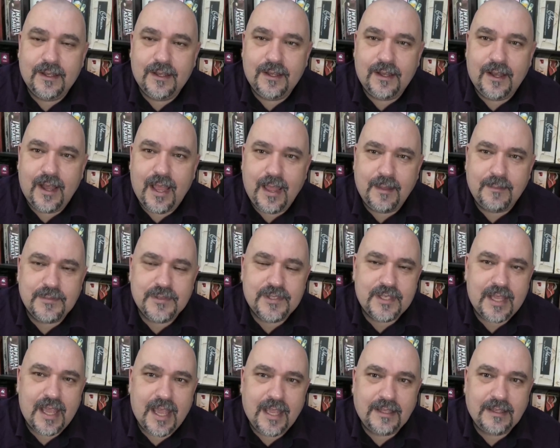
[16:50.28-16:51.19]
I am
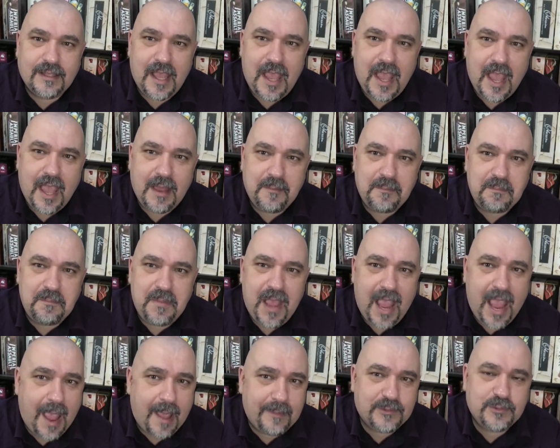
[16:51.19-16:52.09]
saying that
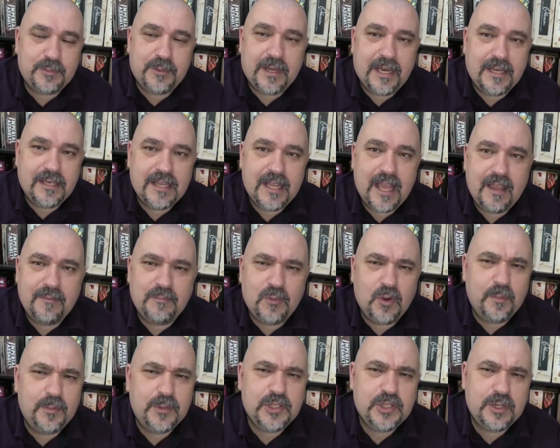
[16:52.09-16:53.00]
perhaps we need to have
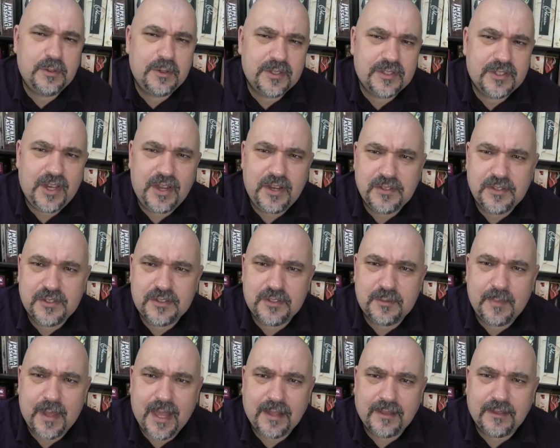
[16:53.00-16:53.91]
more mature discussions
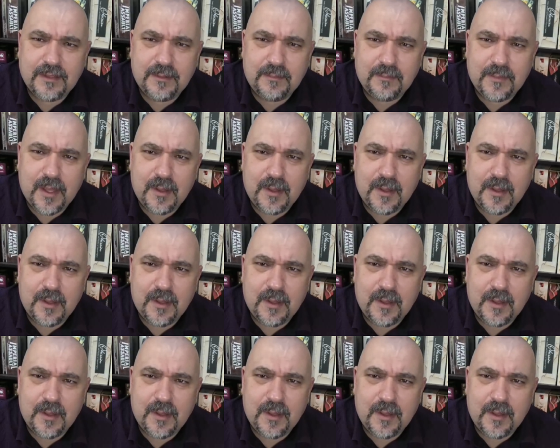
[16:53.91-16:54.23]
about them,